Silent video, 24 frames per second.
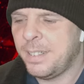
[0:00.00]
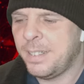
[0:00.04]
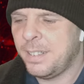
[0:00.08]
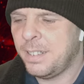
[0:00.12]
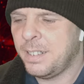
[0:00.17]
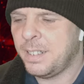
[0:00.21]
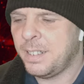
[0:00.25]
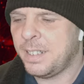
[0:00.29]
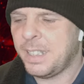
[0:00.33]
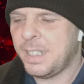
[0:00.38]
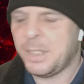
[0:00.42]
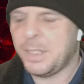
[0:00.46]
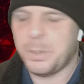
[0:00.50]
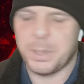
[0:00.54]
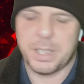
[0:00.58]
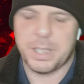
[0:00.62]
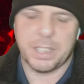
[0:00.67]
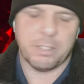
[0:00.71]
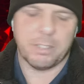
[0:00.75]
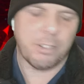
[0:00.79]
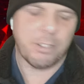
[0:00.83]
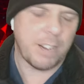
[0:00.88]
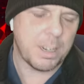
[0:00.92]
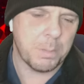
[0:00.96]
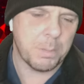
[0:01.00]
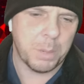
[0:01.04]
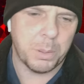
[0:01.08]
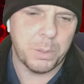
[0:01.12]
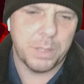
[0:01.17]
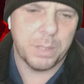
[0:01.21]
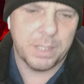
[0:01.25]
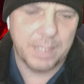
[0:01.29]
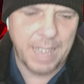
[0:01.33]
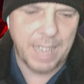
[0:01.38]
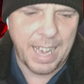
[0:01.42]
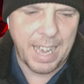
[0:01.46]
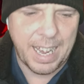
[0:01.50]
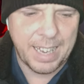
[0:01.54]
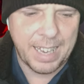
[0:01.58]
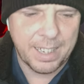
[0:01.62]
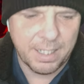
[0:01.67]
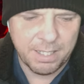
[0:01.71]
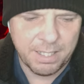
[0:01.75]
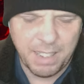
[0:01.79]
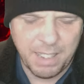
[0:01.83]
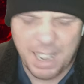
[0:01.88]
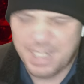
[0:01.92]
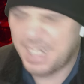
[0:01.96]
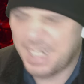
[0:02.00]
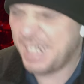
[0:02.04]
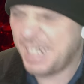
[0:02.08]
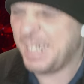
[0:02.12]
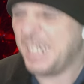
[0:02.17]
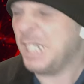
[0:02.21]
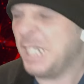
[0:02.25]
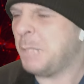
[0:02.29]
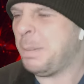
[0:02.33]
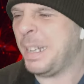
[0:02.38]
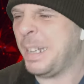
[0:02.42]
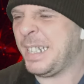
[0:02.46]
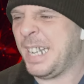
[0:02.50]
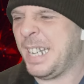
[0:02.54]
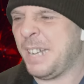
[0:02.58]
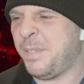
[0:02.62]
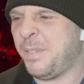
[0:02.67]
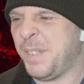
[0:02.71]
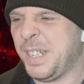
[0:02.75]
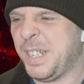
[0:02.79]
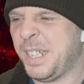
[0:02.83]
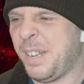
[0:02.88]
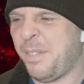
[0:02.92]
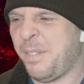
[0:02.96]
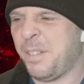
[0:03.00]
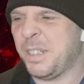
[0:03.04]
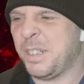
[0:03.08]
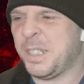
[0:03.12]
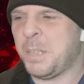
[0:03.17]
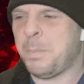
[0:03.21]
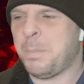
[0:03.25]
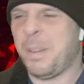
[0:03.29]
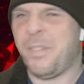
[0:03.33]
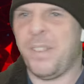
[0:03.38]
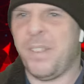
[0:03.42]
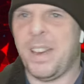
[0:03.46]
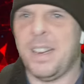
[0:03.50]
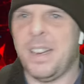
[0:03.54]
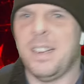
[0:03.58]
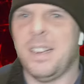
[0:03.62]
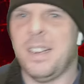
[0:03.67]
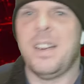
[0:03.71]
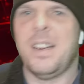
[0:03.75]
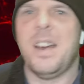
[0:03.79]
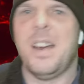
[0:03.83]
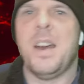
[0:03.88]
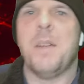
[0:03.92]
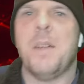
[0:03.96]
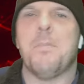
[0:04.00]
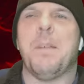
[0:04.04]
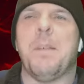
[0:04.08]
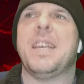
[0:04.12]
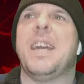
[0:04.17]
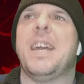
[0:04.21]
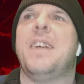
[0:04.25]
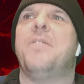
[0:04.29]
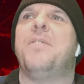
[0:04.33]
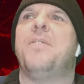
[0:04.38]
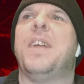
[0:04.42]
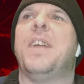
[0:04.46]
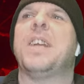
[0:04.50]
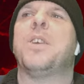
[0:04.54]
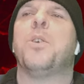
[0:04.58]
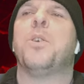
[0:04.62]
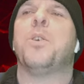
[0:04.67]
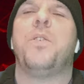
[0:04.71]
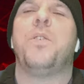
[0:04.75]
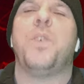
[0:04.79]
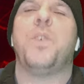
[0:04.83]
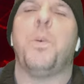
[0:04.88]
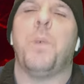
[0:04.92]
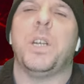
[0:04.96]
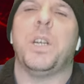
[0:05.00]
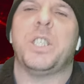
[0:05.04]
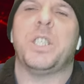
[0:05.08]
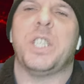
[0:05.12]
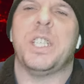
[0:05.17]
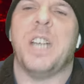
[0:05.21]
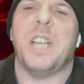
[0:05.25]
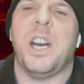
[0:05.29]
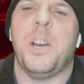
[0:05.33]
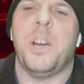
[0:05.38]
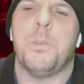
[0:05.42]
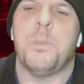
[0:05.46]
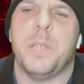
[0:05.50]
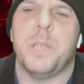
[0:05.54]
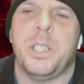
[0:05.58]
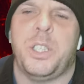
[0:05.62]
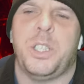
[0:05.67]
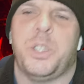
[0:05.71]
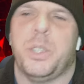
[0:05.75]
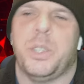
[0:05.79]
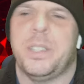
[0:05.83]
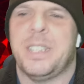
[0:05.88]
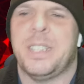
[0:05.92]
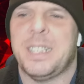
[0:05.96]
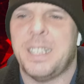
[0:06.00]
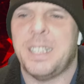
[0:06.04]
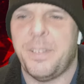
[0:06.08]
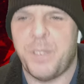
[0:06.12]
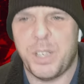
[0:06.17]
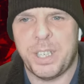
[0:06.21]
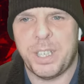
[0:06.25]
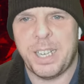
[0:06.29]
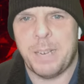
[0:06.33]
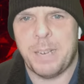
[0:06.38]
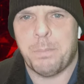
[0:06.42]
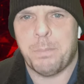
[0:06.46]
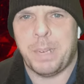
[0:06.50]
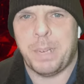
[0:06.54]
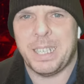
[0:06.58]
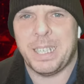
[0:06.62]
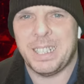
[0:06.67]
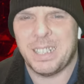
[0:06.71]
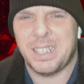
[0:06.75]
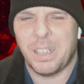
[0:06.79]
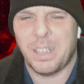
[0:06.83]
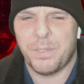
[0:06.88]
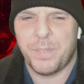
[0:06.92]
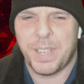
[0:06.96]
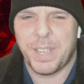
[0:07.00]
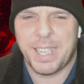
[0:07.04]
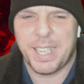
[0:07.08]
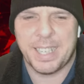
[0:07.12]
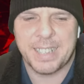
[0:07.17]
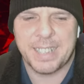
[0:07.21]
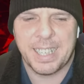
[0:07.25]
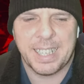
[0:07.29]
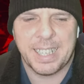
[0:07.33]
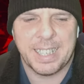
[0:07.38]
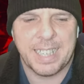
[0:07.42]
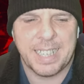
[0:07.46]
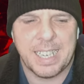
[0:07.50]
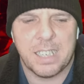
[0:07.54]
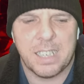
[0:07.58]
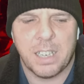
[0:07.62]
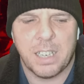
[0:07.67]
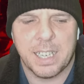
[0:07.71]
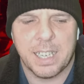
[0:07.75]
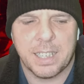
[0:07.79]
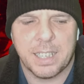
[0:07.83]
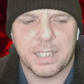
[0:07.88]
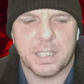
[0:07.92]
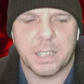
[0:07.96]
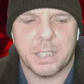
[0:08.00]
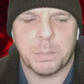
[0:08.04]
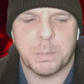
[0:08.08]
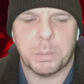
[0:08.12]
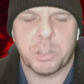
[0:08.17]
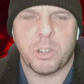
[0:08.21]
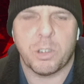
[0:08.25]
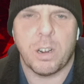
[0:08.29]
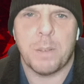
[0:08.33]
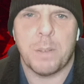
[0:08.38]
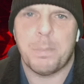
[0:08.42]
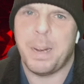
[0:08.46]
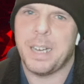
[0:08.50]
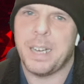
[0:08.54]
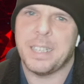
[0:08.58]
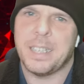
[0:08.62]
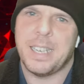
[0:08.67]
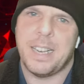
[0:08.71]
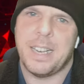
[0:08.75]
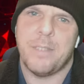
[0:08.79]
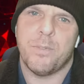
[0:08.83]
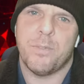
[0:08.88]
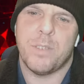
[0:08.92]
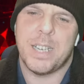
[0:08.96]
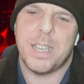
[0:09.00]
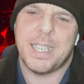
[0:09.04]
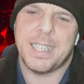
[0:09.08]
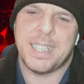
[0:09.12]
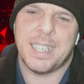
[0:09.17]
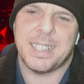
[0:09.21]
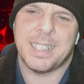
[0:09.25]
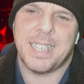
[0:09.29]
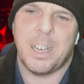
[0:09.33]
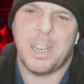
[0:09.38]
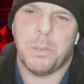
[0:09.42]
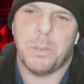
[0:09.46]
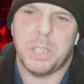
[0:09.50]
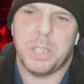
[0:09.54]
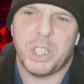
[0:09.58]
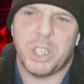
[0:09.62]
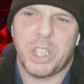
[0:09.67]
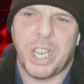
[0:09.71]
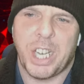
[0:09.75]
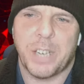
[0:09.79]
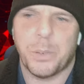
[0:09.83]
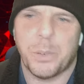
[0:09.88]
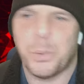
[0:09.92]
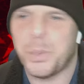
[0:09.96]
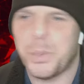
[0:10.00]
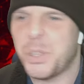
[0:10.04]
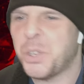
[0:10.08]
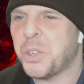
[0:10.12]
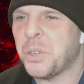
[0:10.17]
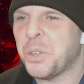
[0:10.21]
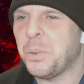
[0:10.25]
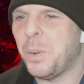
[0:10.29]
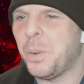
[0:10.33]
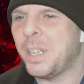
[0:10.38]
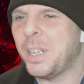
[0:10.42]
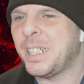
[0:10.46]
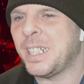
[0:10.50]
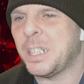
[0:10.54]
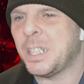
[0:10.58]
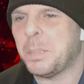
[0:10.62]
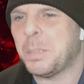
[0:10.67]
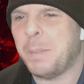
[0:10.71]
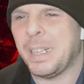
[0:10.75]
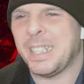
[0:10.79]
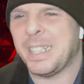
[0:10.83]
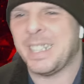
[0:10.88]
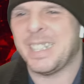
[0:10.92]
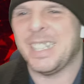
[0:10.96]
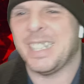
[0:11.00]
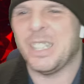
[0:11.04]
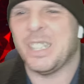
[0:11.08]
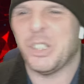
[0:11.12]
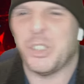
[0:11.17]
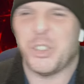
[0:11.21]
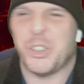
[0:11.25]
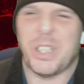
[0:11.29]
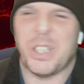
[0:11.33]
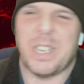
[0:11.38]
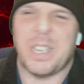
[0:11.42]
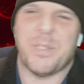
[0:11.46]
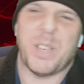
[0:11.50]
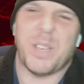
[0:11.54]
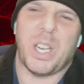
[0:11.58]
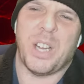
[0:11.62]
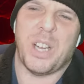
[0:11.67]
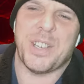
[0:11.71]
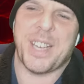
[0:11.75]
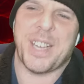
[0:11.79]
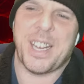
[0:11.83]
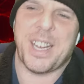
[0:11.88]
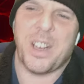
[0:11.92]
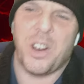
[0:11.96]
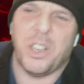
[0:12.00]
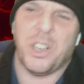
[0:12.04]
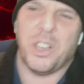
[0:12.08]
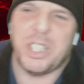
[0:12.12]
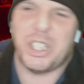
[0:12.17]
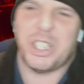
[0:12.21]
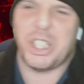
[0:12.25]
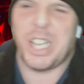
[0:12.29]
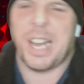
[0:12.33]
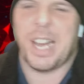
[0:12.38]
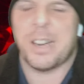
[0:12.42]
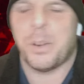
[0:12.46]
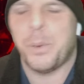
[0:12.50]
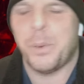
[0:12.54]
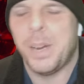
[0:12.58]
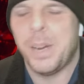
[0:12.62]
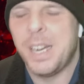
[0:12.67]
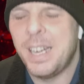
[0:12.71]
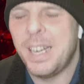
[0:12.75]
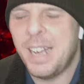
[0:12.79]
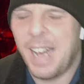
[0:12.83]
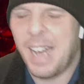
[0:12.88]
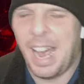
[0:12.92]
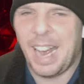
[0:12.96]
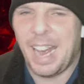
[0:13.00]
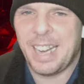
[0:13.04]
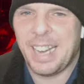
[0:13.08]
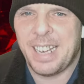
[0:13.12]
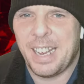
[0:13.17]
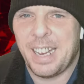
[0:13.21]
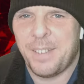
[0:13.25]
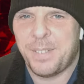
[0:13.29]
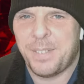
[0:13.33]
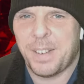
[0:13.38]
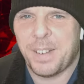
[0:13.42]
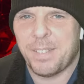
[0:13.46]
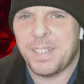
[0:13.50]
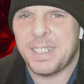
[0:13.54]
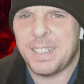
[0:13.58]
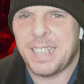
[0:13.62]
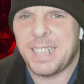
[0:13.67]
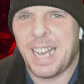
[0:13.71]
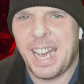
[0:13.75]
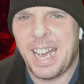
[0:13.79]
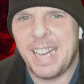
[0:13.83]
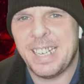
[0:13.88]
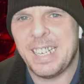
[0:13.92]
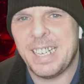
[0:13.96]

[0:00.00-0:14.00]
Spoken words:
this was incredible, and I didn't expect anything different, to be fair. But yeah, thank you all for watching. I hope you enjoyed this. If you did, please don't forget to hit that like and subscribe button. It really does help the channel. You can always expect to see Katrina Velarde on the channel. And if there is any